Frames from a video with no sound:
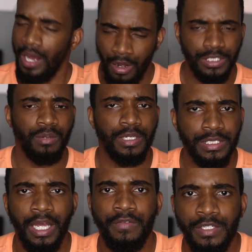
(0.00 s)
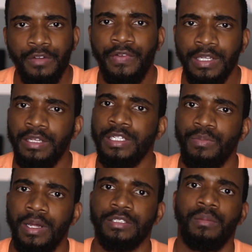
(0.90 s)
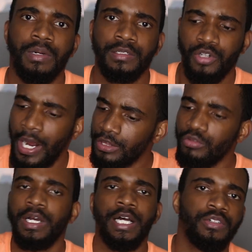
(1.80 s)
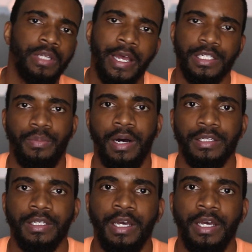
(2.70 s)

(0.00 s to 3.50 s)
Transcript: I was able to save 250 this month so i'm going to try 300 next month